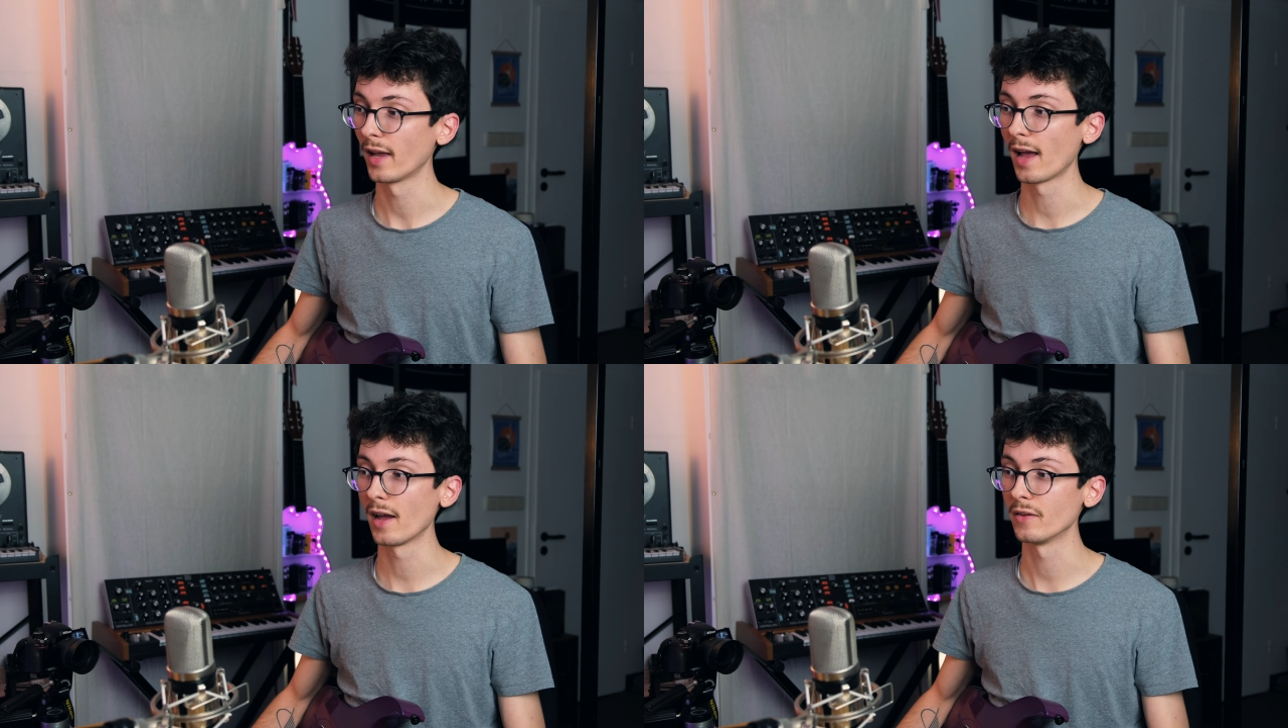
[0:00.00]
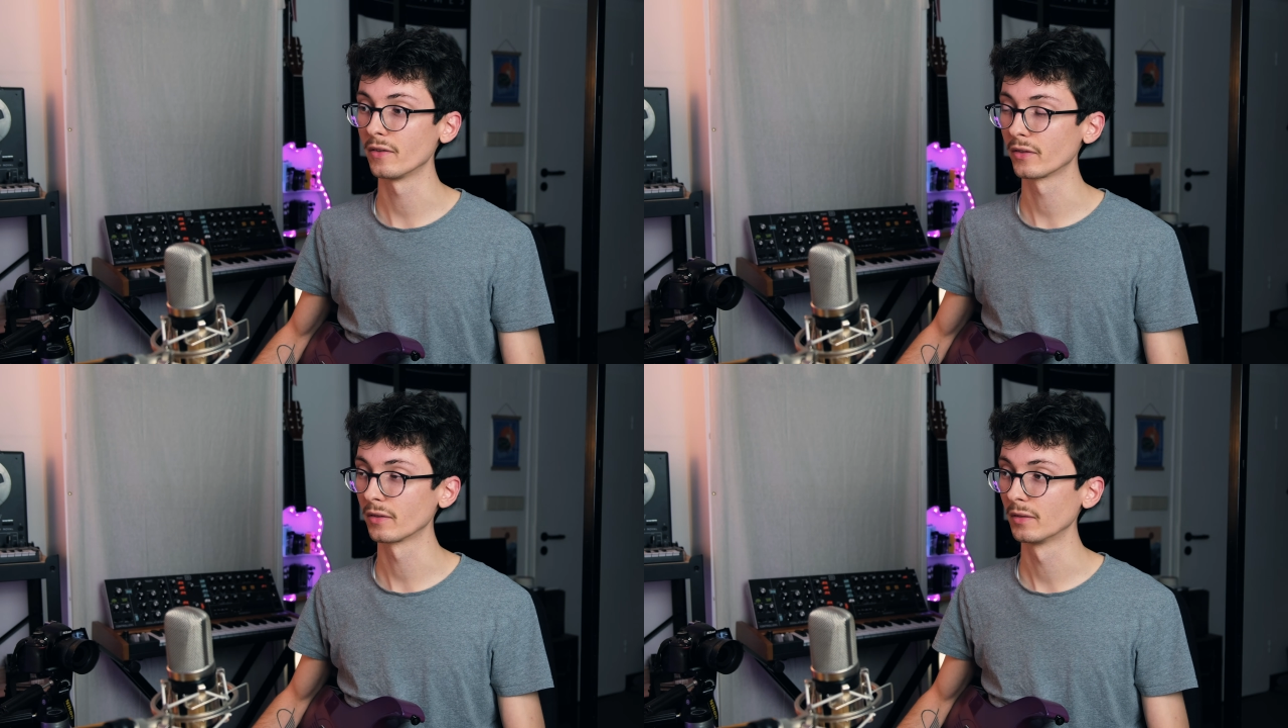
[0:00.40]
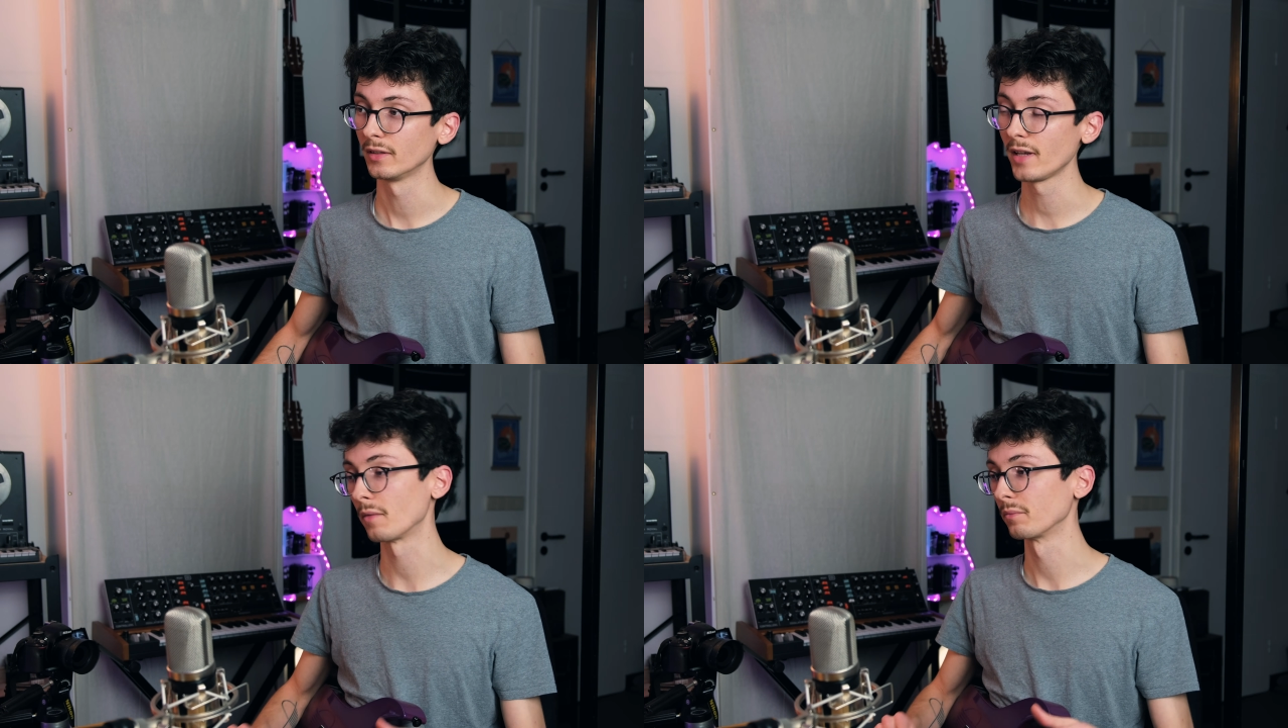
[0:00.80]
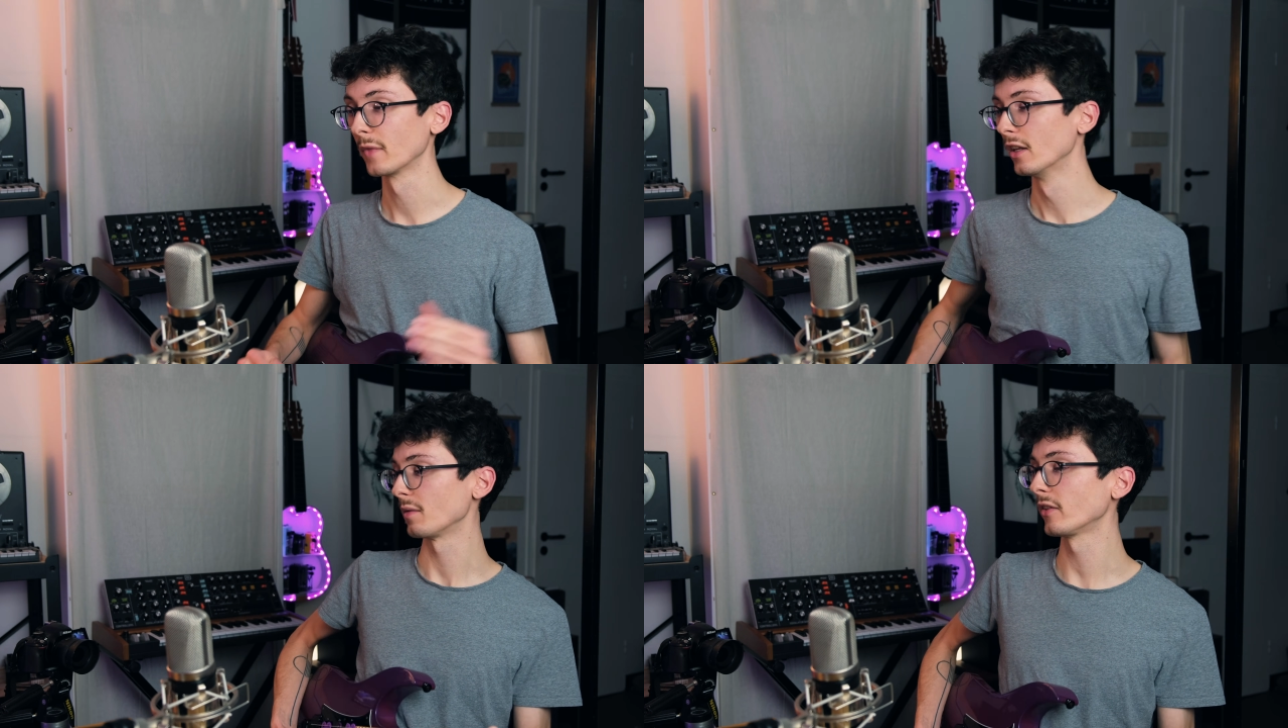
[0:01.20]
And yeah,
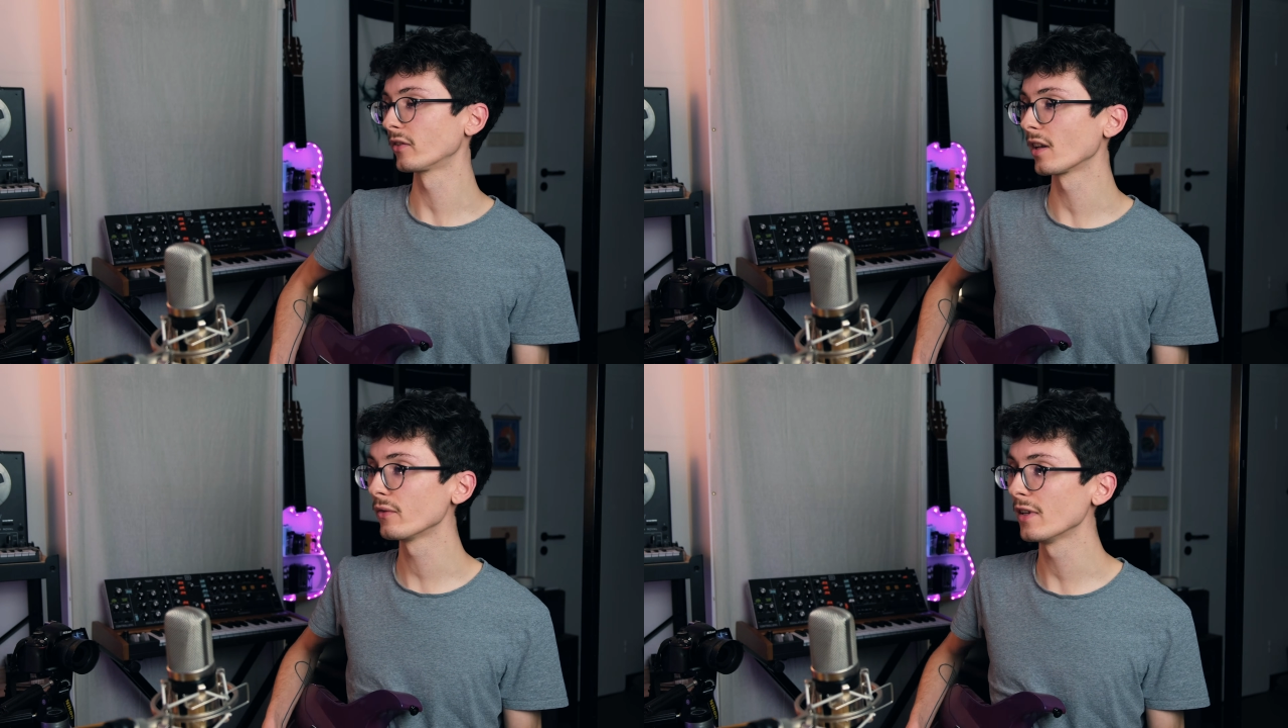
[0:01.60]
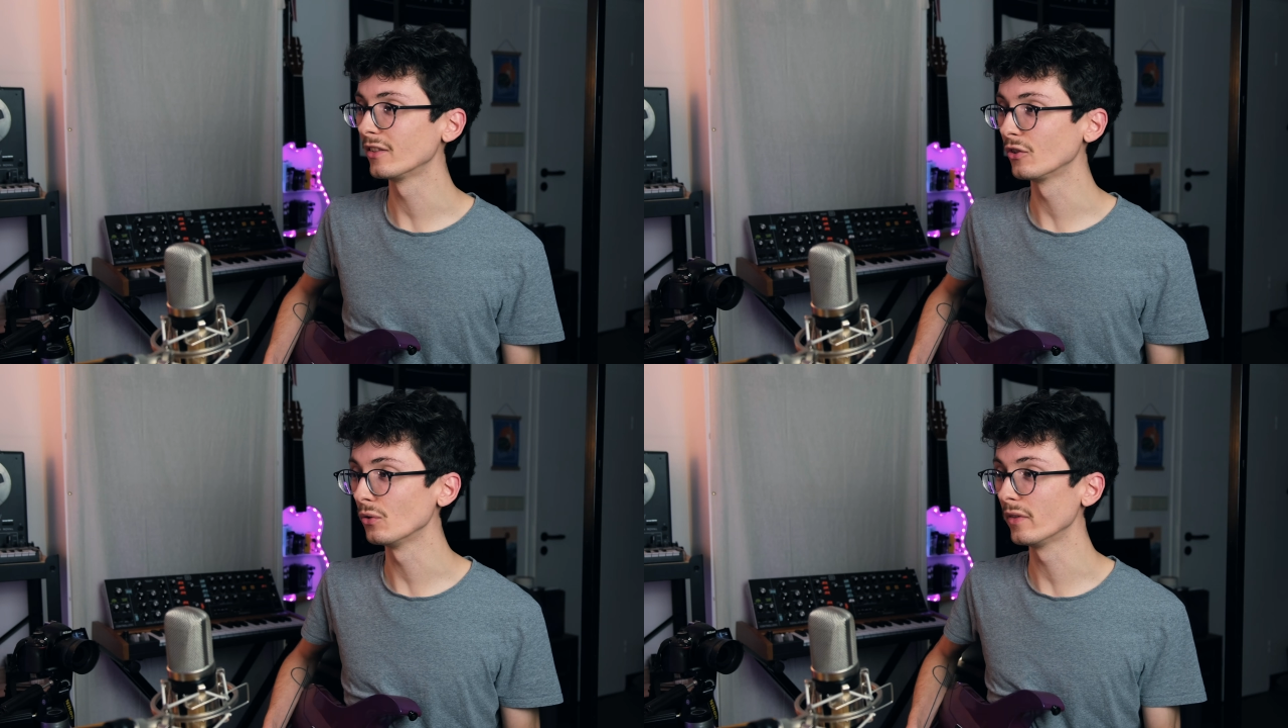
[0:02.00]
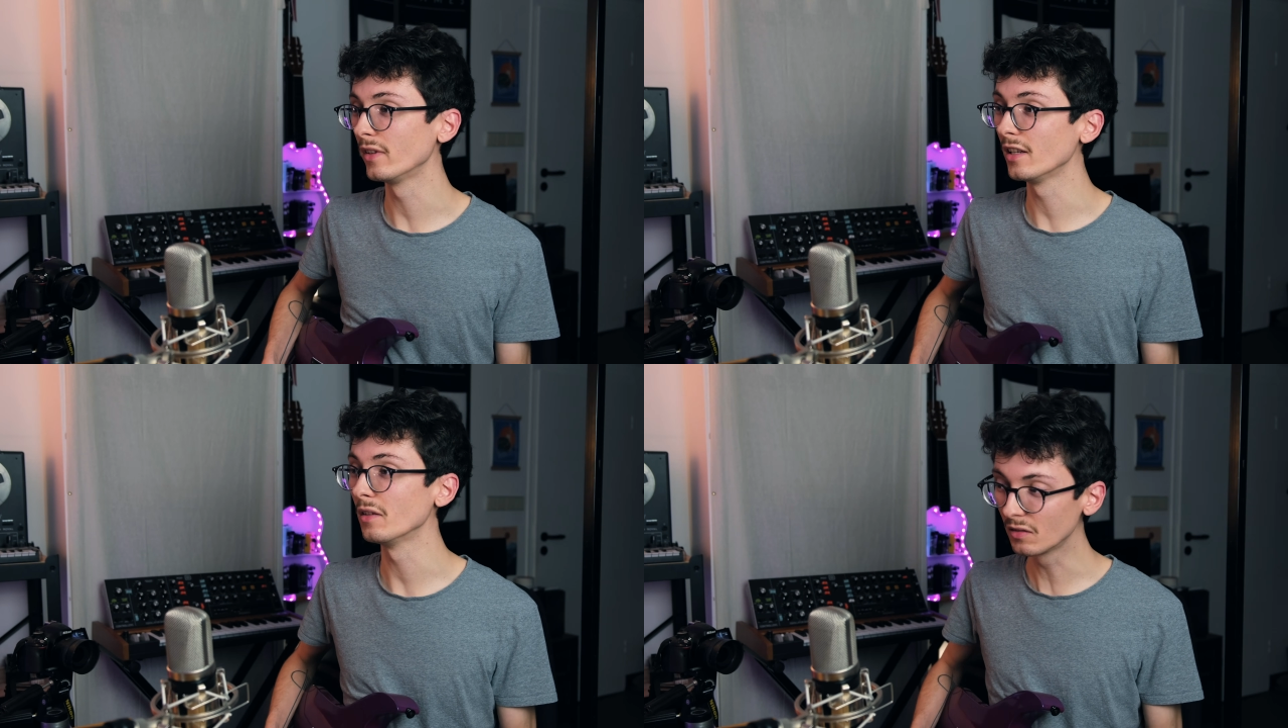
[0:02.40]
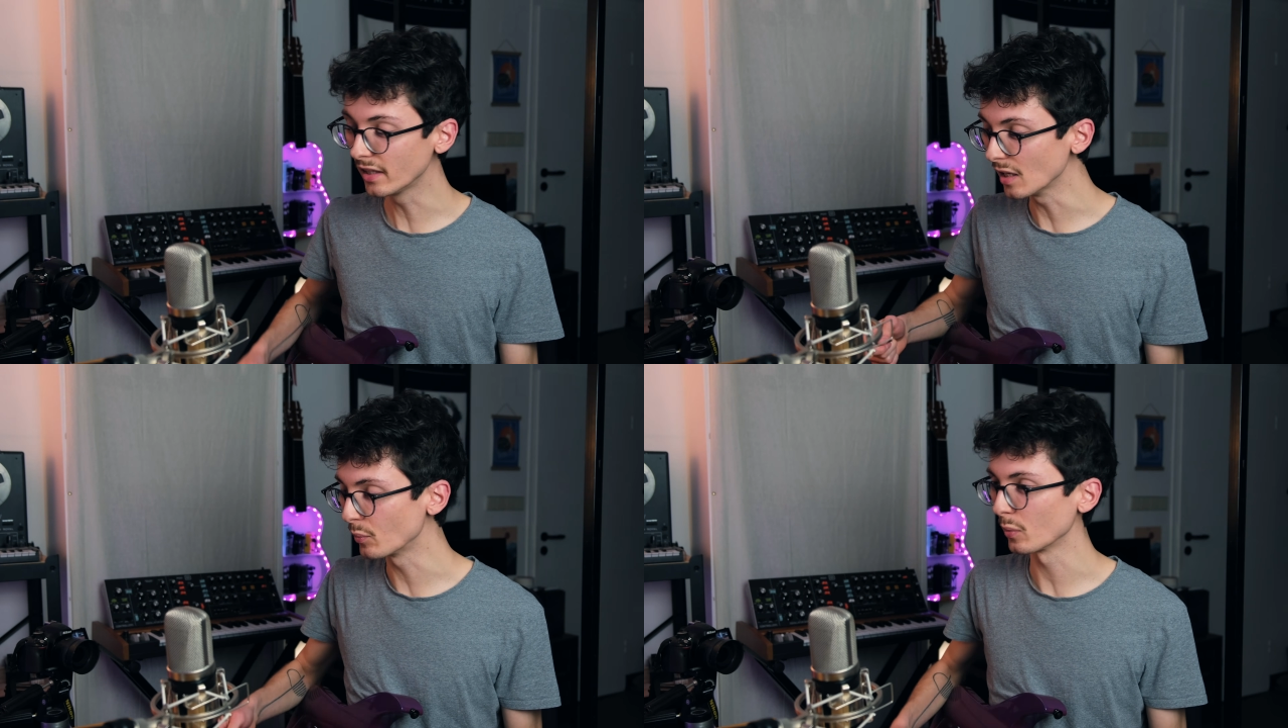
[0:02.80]
let's dive into the
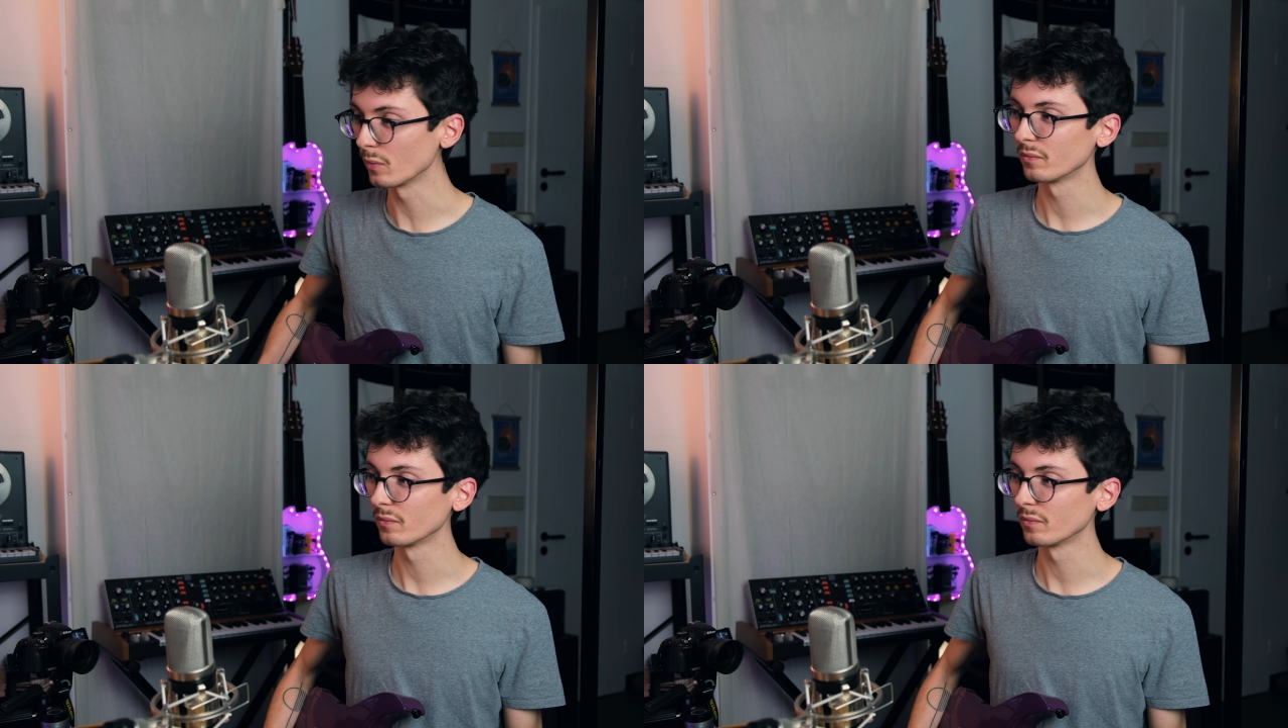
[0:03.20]
deep